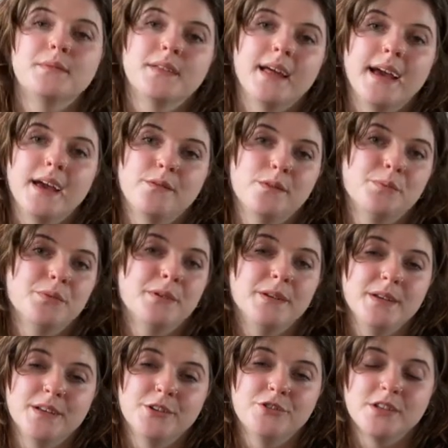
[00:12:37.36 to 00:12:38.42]
I have a pretty
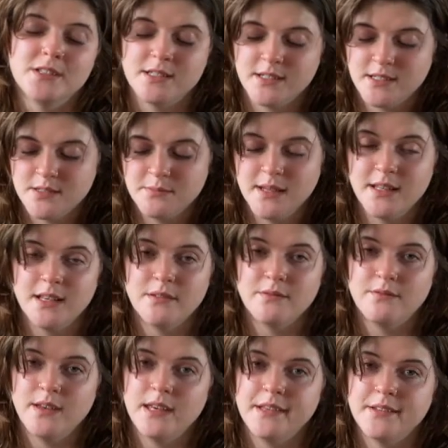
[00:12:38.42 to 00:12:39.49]
interesting smelling
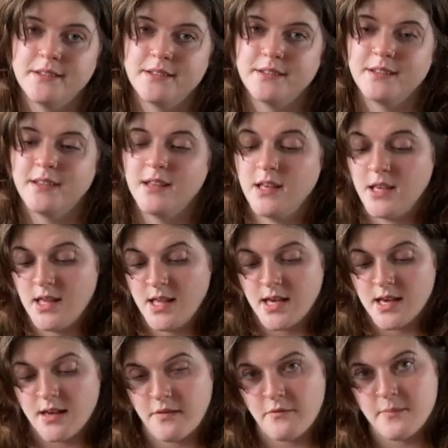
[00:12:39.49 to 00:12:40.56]
face,
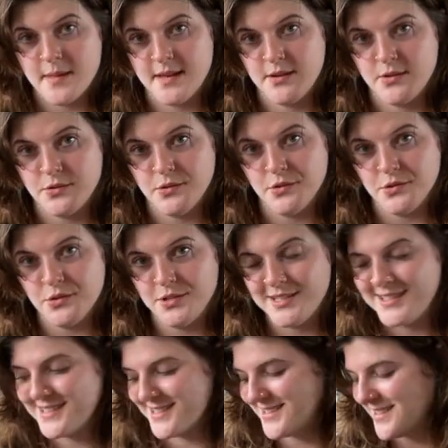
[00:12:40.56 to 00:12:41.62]
I've been told.
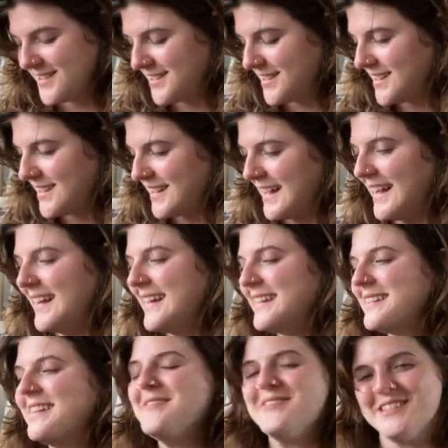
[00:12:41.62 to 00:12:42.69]
I
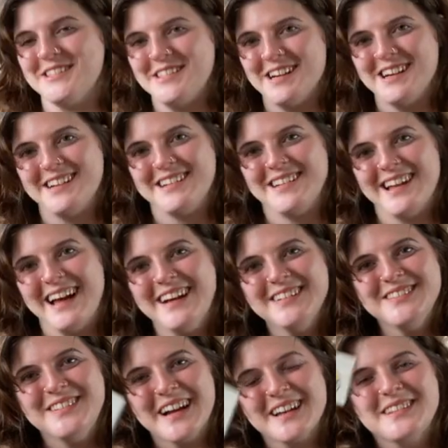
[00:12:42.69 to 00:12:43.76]
love this yarn. I
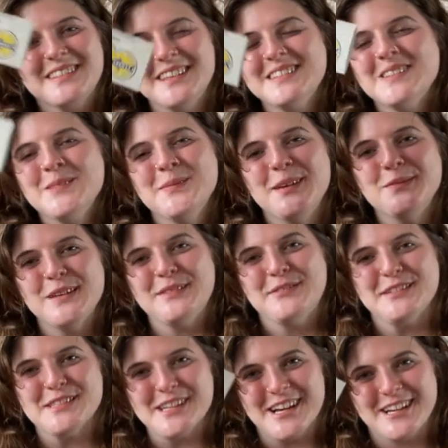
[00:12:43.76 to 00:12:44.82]
would rec- this is my
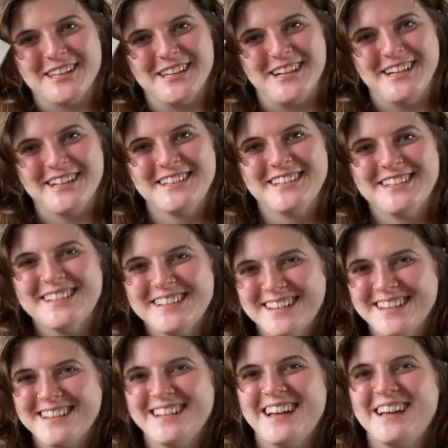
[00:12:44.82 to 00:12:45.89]
favorite sock yarn.
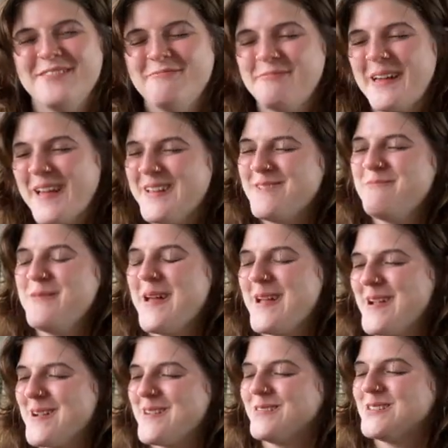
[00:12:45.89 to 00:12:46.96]
I've made a
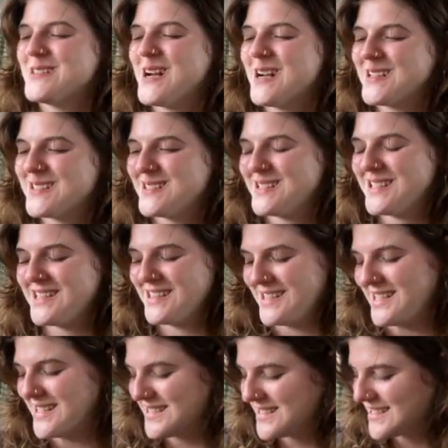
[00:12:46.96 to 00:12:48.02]
pair of socks in
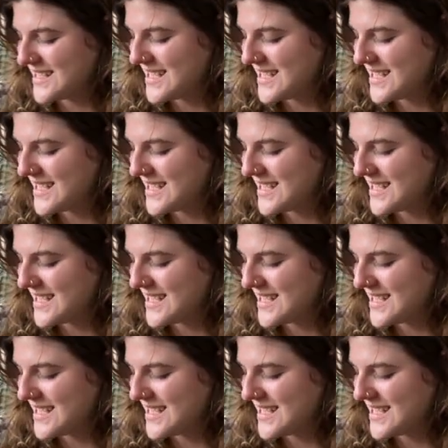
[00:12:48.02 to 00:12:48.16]
this.